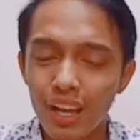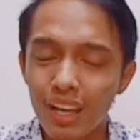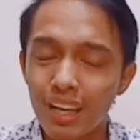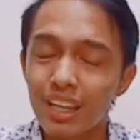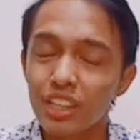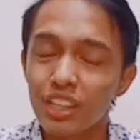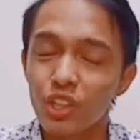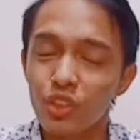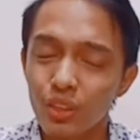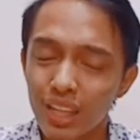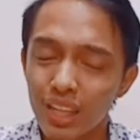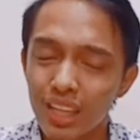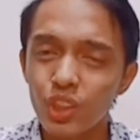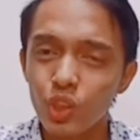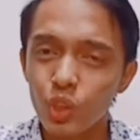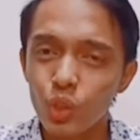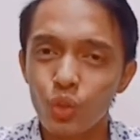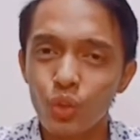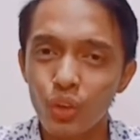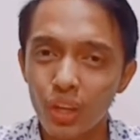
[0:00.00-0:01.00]
you need to
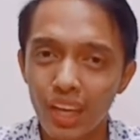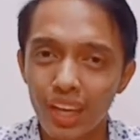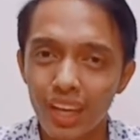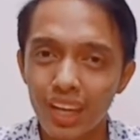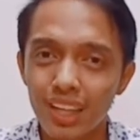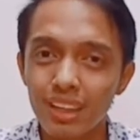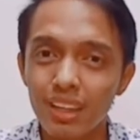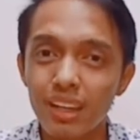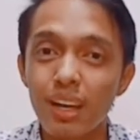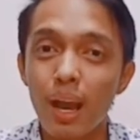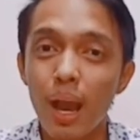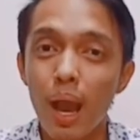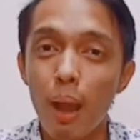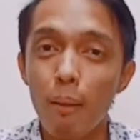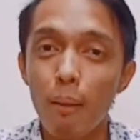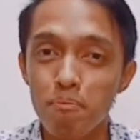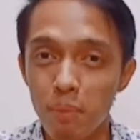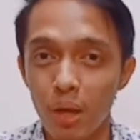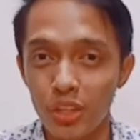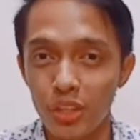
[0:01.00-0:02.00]
create a
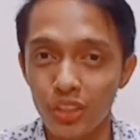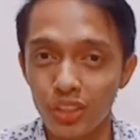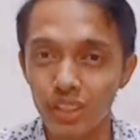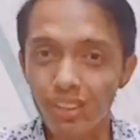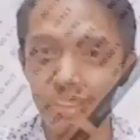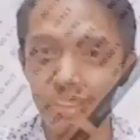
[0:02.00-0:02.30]
budget,